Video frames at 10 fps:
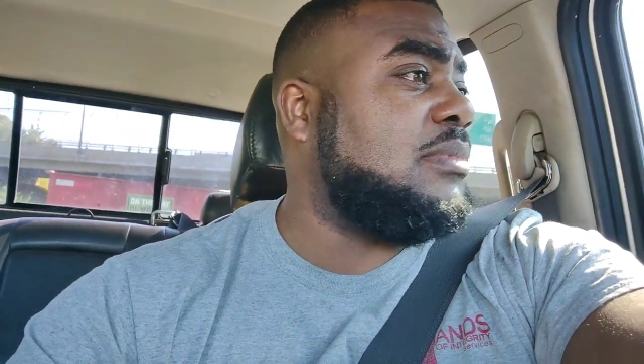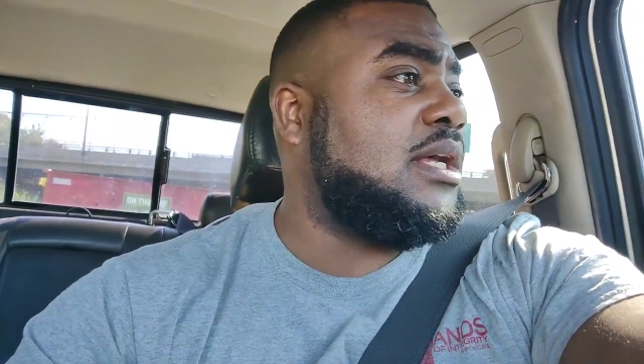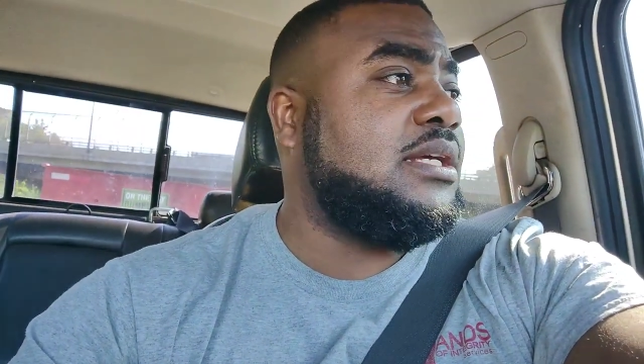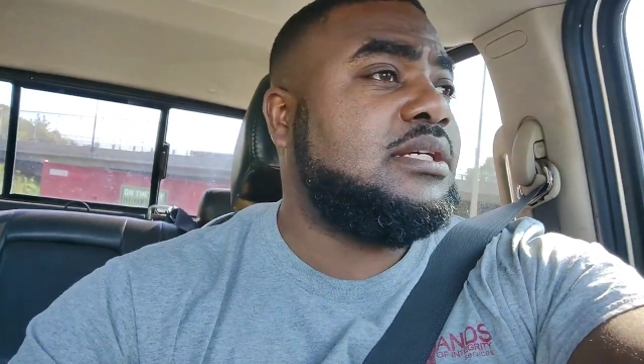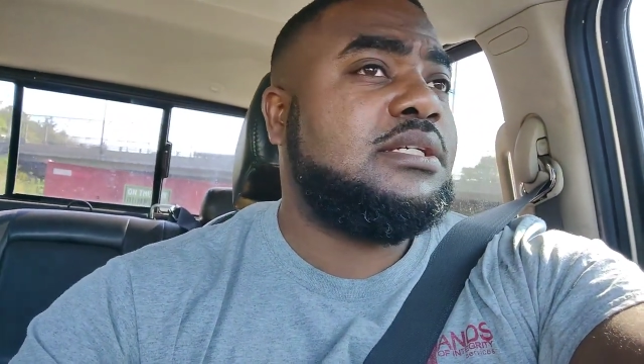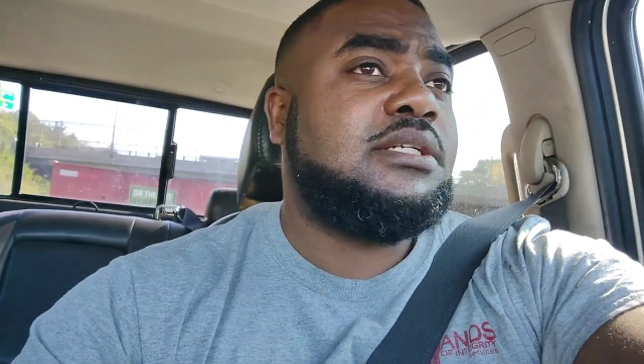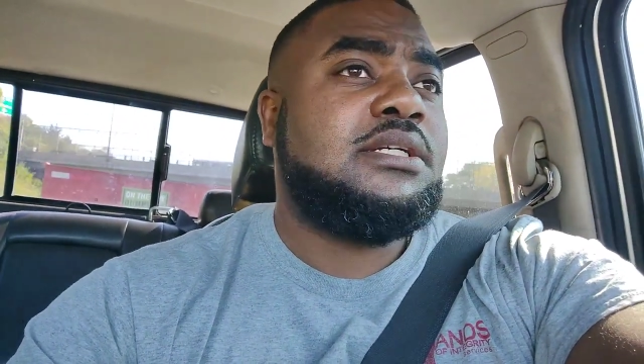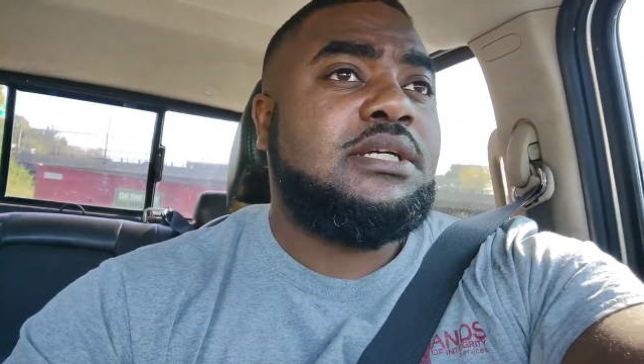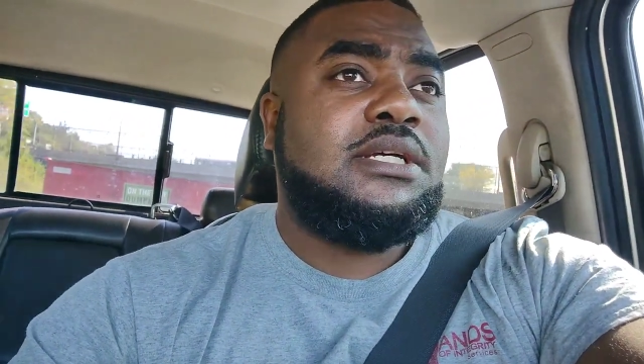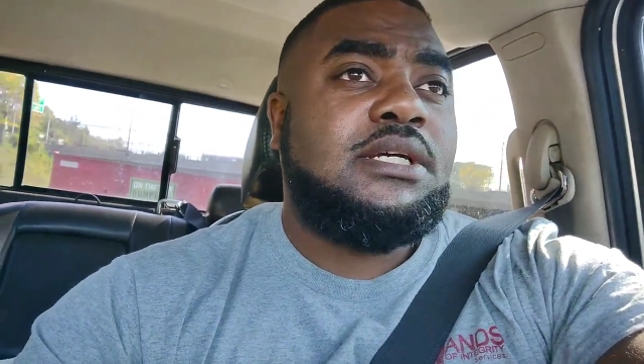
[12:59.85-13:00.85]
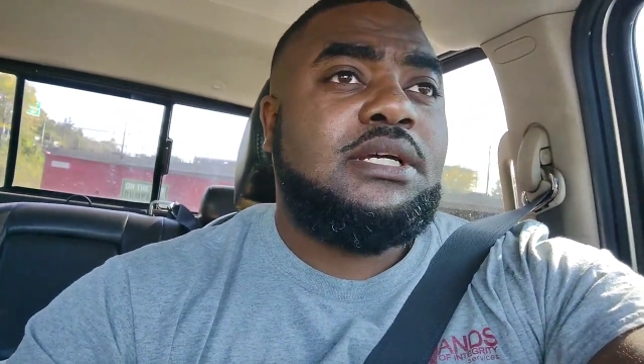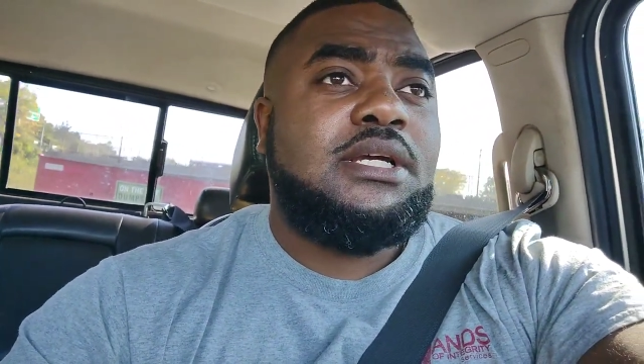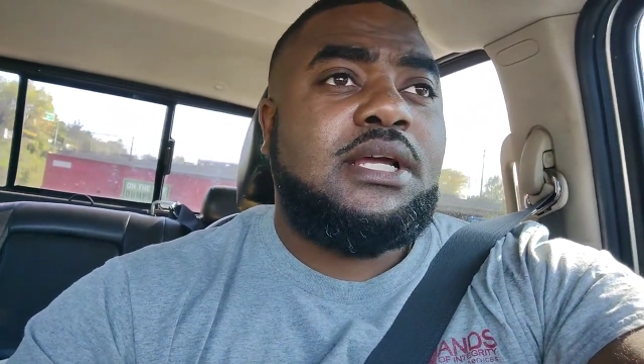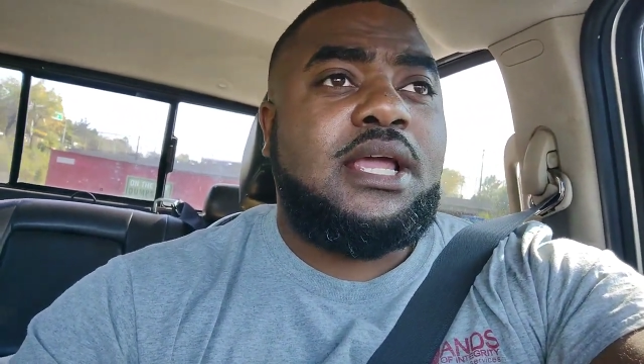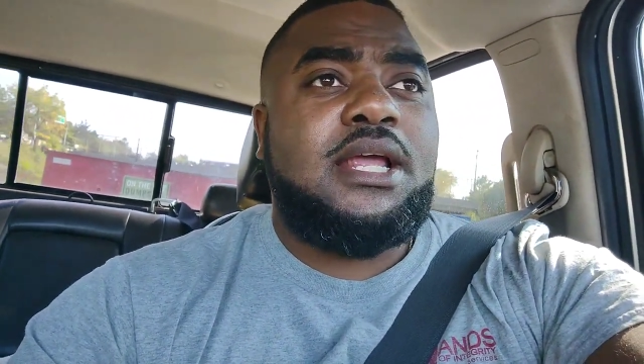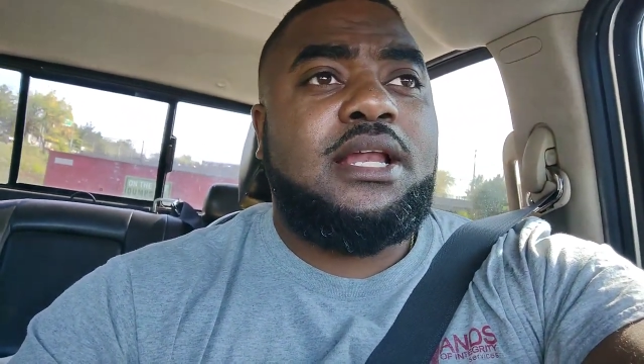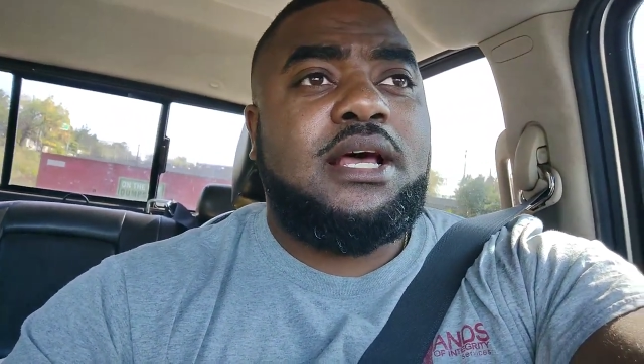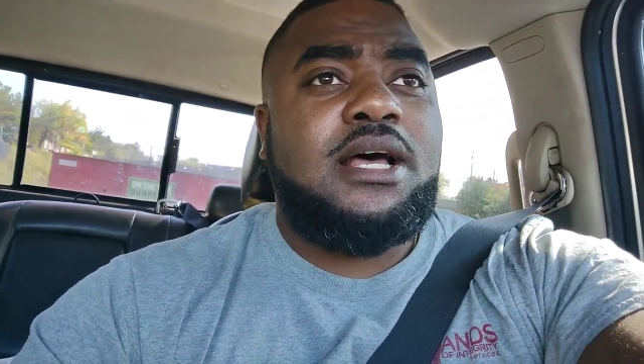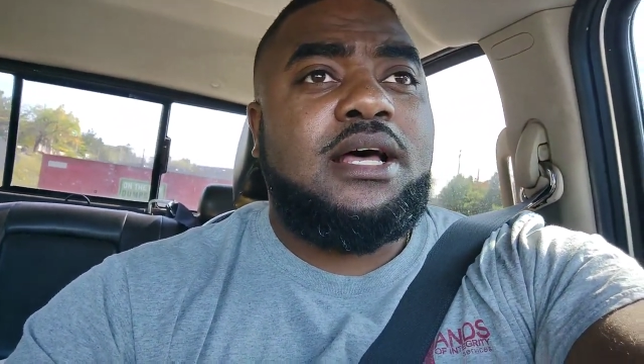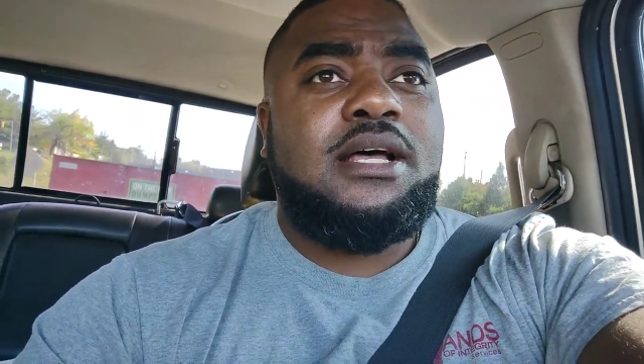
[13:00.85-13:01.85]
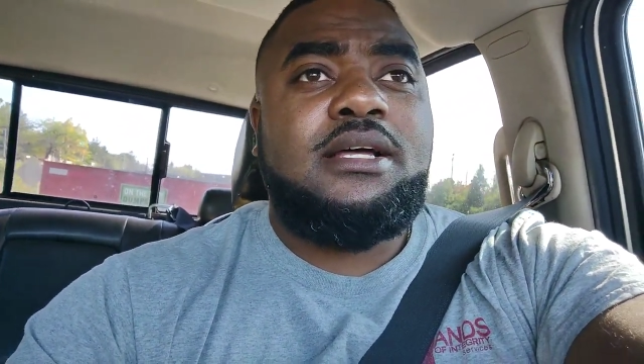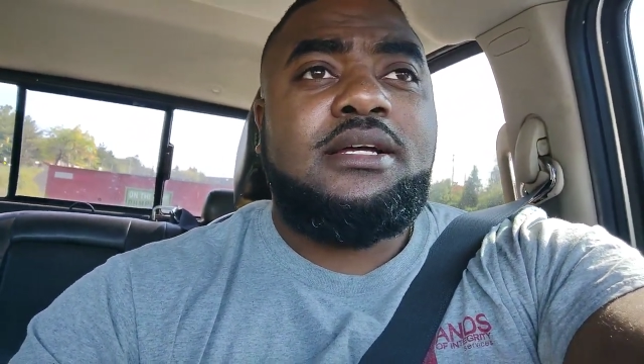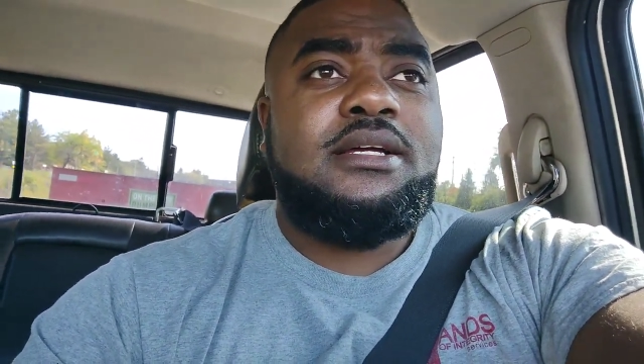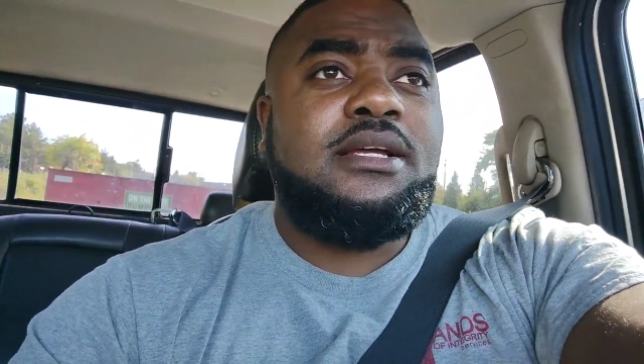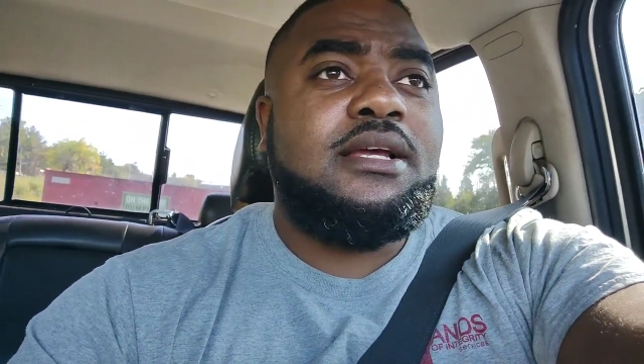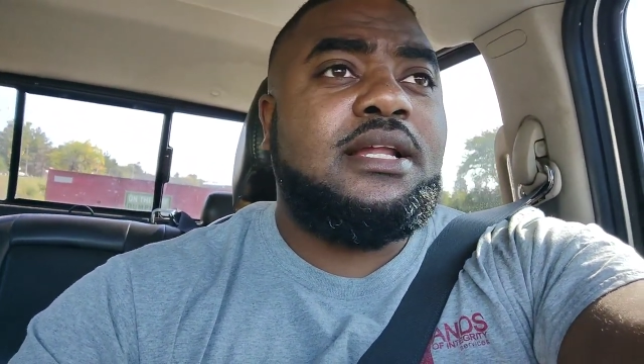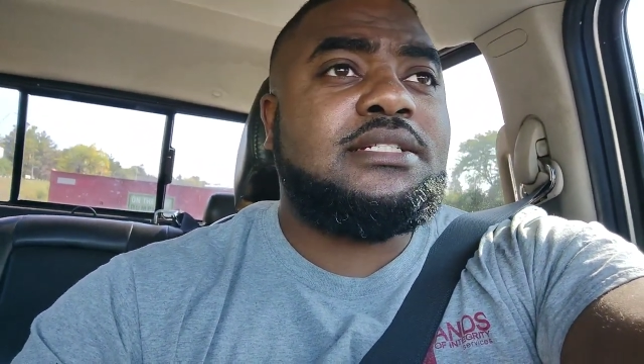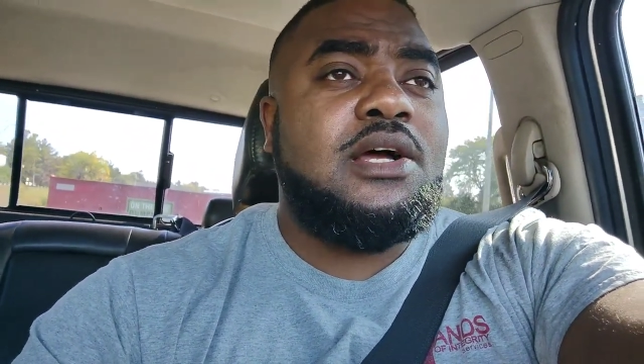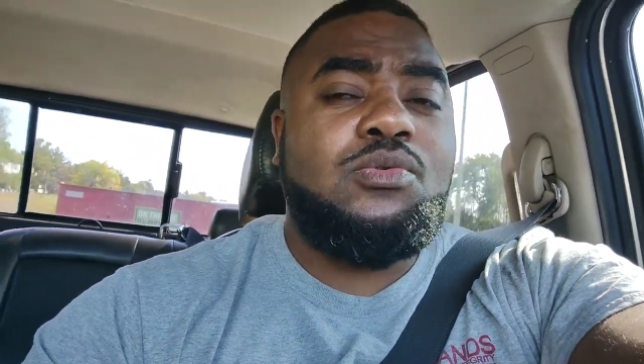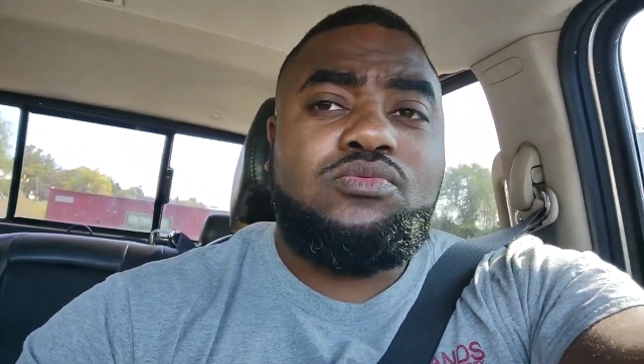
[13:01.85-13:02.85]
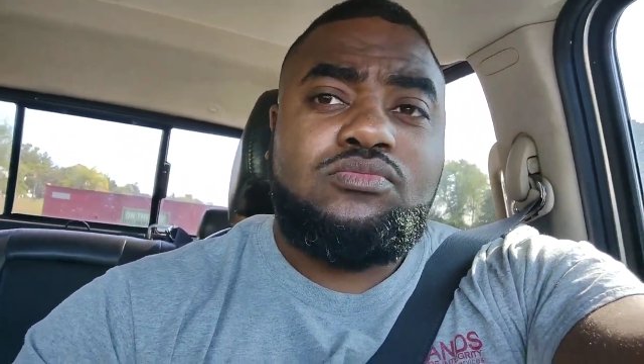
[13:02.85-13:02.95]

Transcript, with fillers: money. And, uh, yeah, let's go.